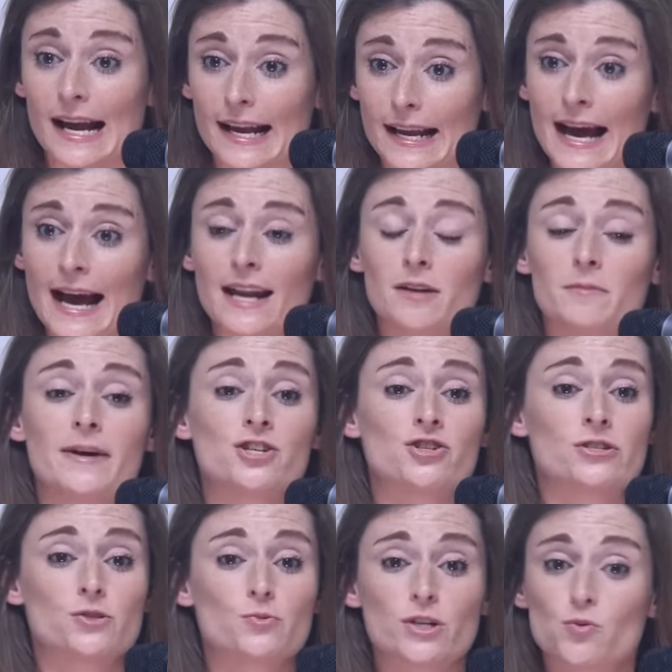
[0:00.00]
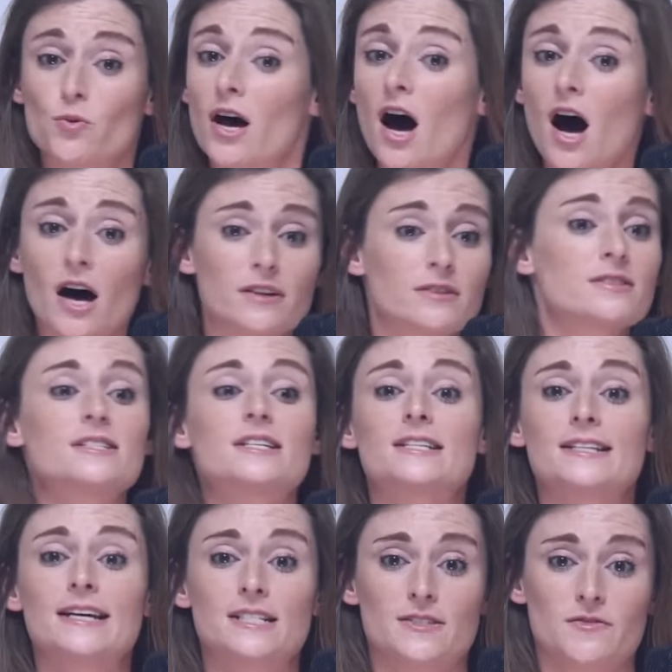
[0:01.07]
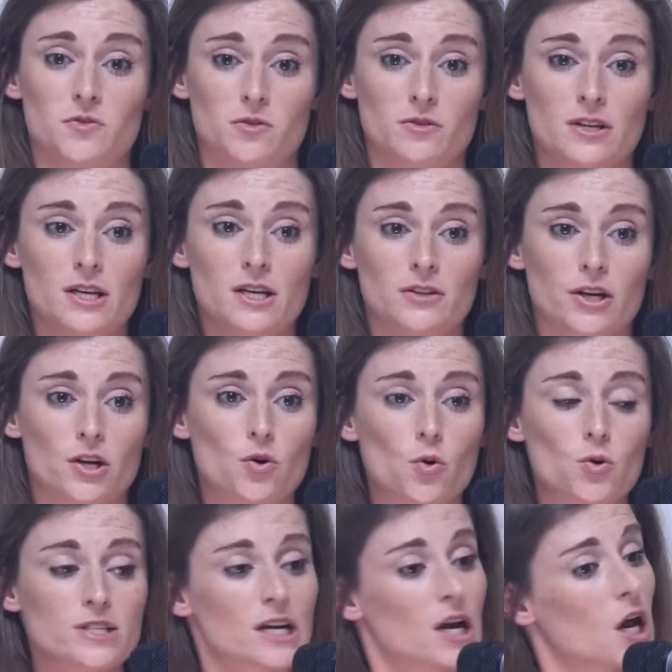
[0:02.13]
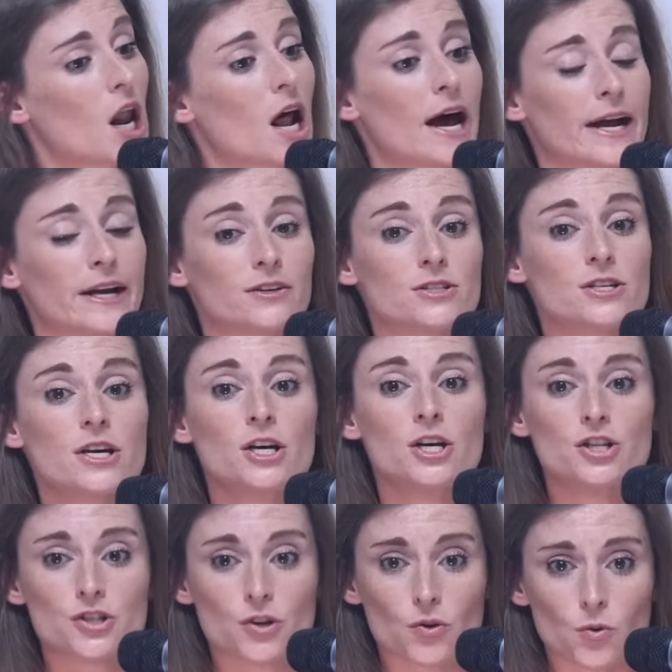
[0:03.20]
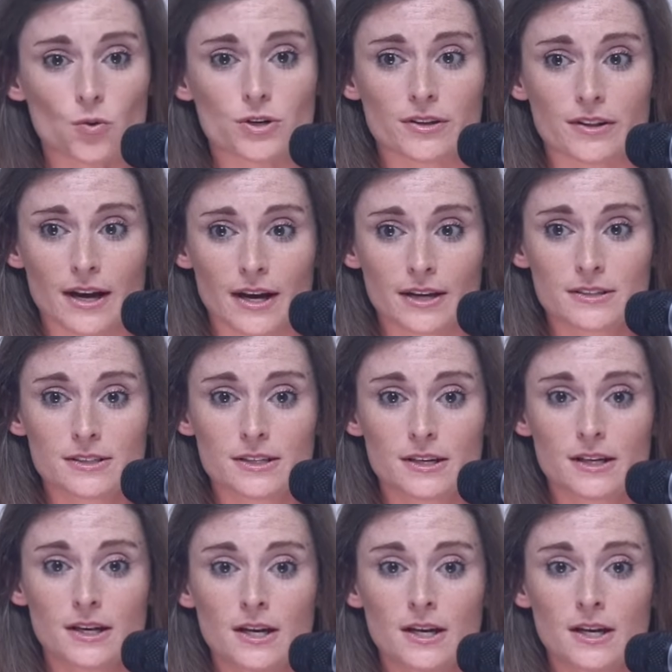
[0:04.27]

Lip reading: Again, measures which were unsuccessful. The court declined to order that.